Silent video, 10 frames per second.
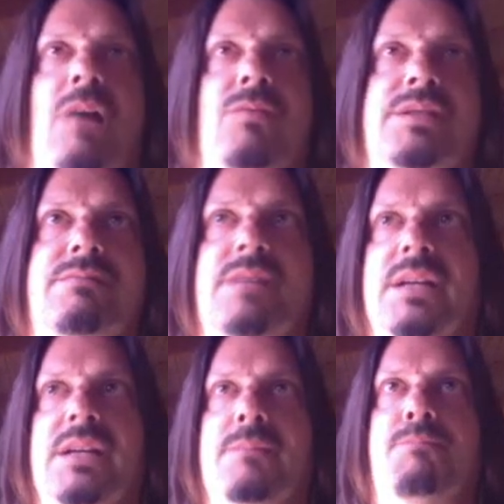was
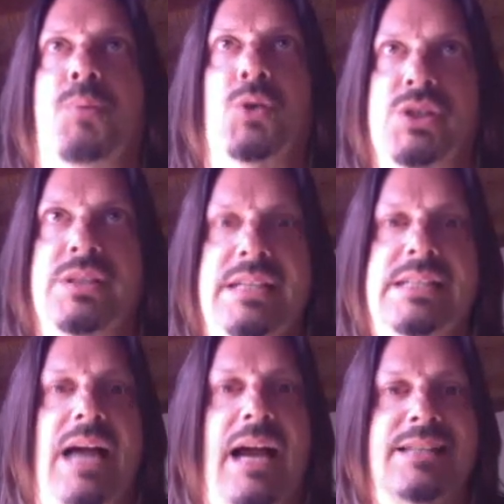pushing
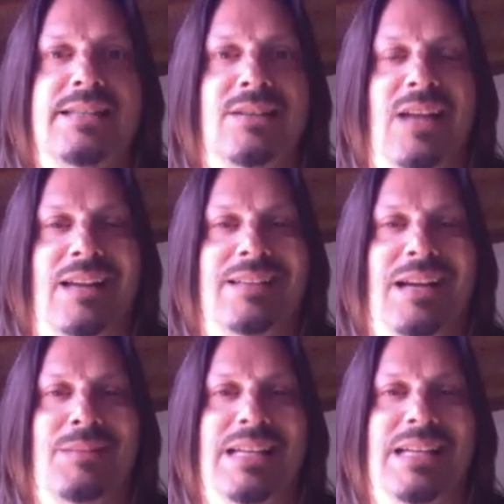these guys a lot of
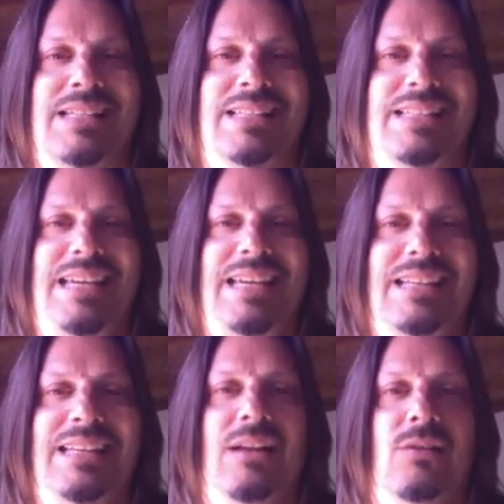times at
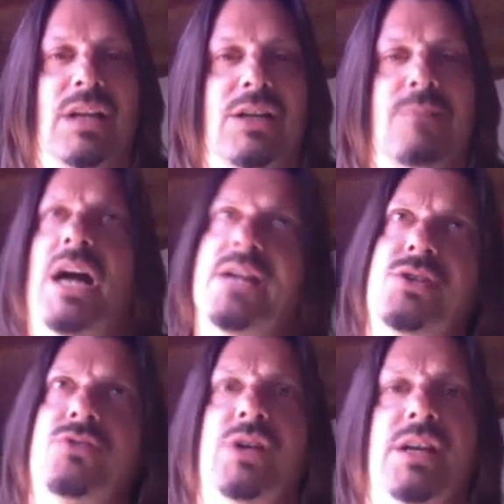16, you know, like, come on,
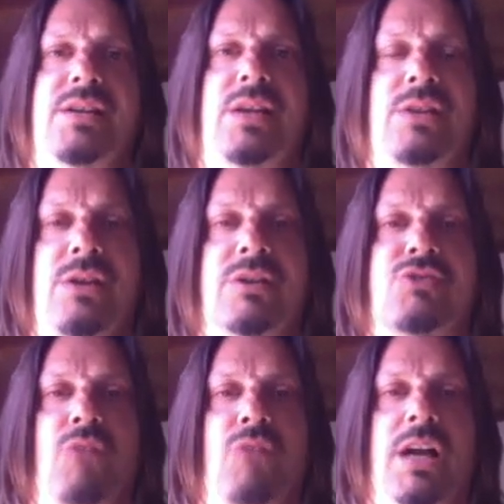dude, you got to get the
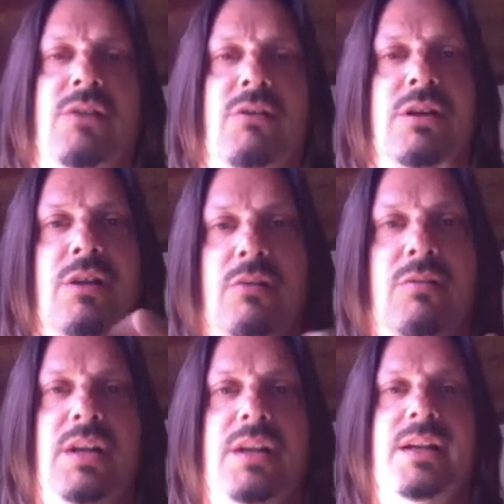lyrics right, or, you
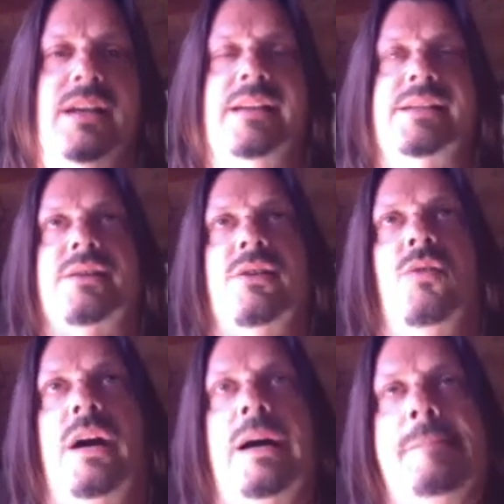know? And
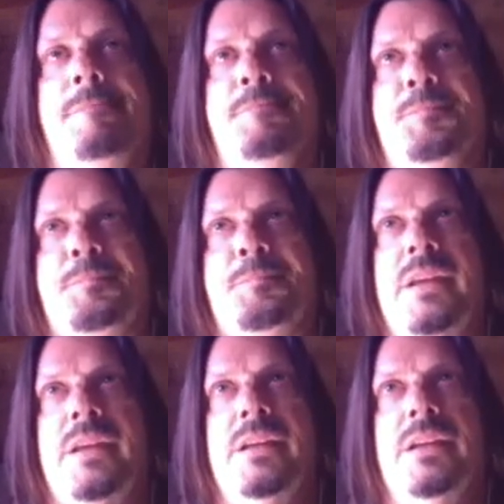so,
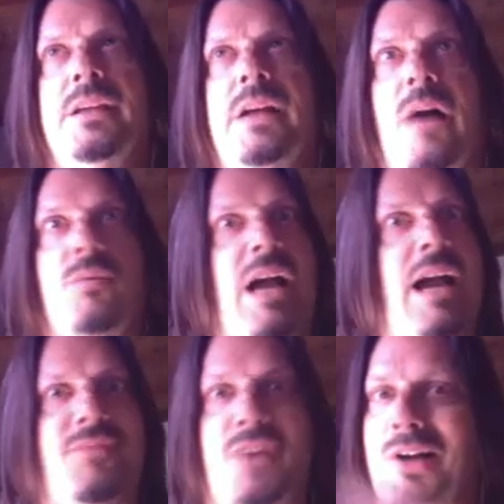I
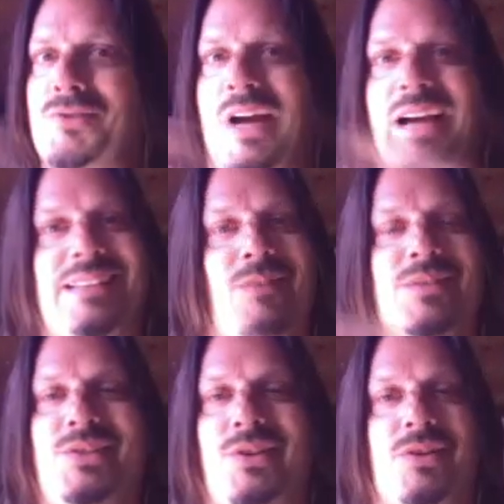have contracts. I
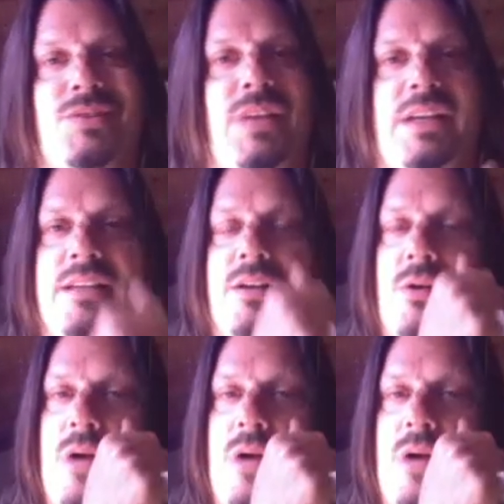was in charge of like,